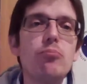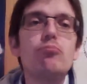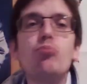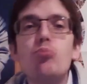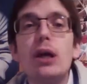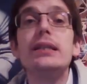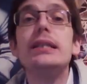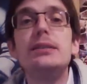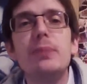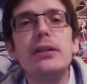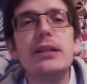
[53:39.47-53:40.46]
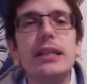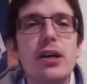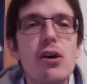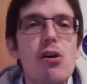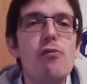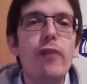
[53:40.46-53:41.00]
broadly spoken,
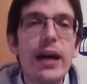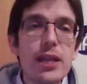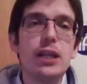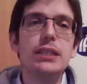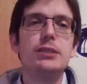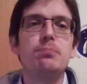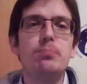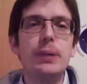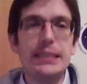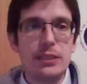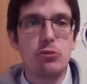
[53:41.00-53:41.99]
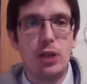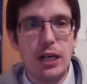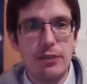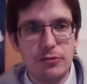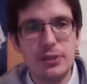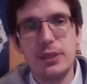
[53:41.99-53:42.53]
whether a
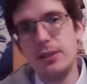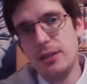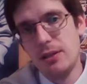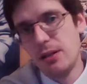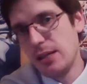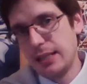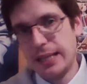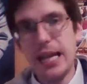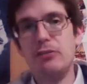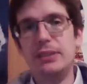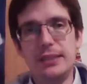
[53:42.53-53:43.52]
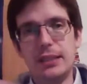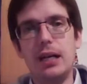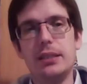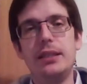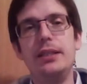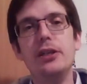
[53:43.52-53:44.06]
spacecraft carries the
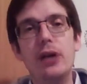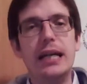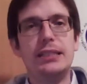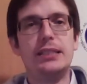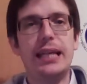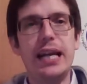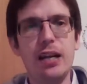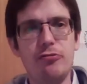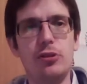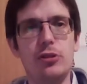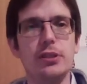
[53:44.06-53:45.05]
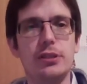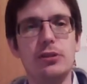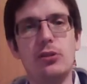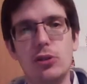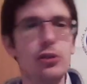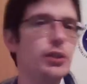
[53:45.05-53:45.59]
title US Air Force
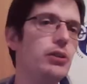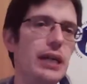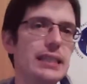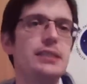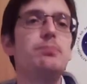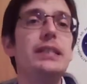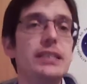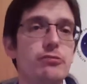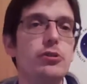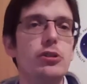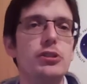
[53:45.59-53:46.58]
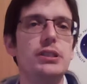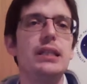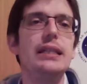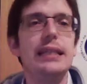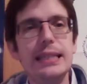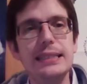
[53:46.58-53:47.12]
or US Space Force
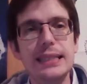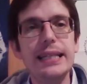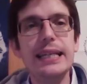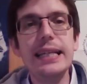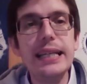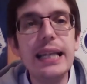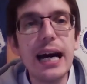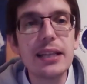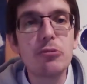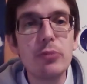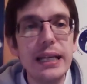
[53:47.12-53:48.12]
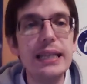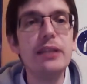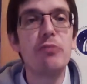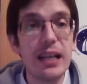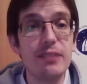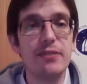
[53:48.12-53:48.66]
is legally not really
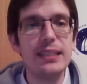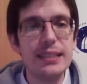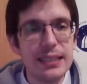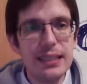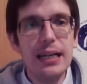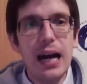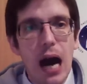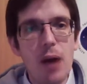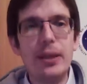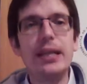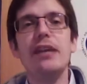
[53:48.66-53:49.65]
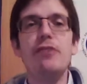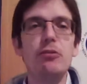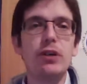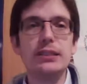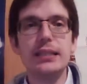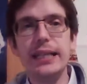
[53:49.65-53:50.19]
relevant. I mean, if it
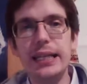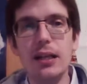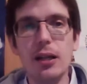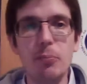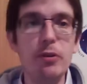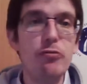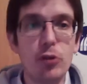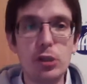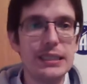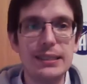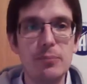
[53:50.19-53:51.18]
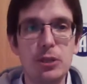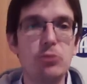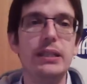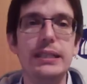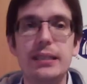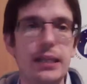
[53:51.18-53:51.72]
was legal before December
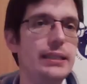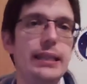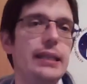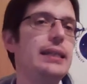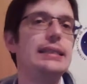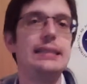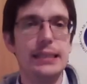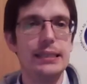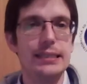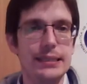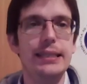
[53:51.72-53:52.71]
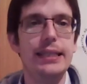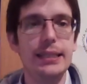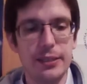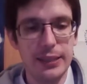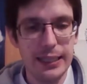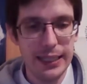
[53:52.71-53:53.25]
2019, it still is legal
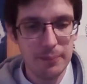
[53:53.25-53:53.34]
today.